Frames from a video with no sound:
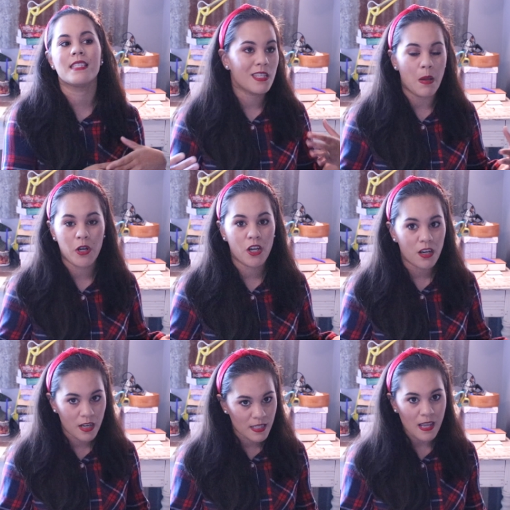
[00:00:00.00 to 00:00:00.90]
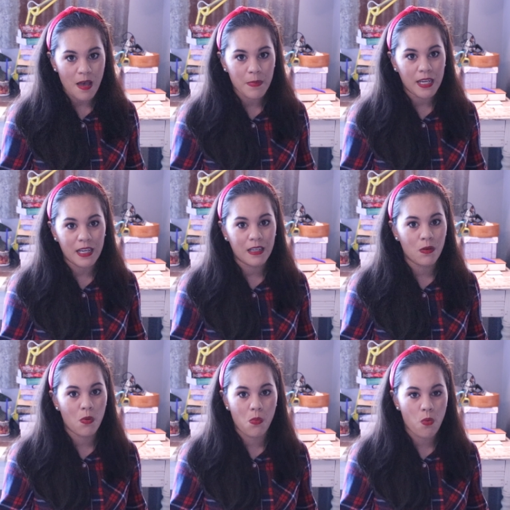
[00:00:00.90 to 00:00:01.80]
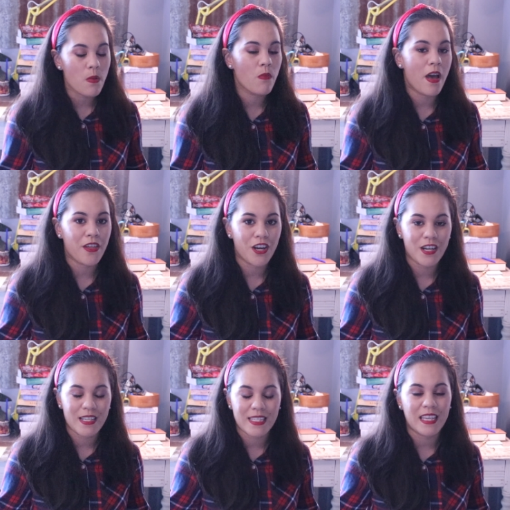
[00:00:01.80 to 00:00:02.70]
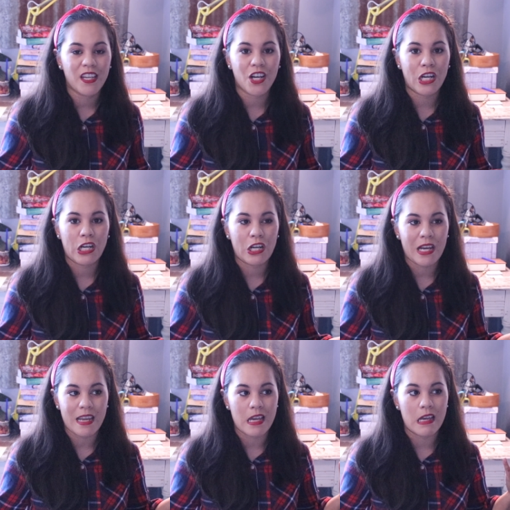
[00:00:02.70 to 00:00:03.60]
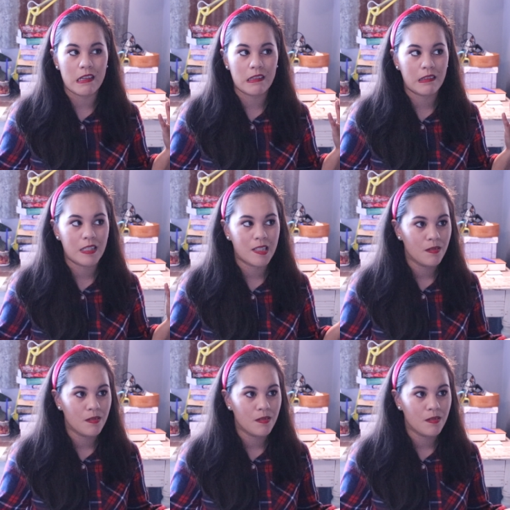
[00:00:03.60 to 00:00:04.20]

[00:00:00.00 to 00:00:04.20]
Summer is coming, warm weather is here, and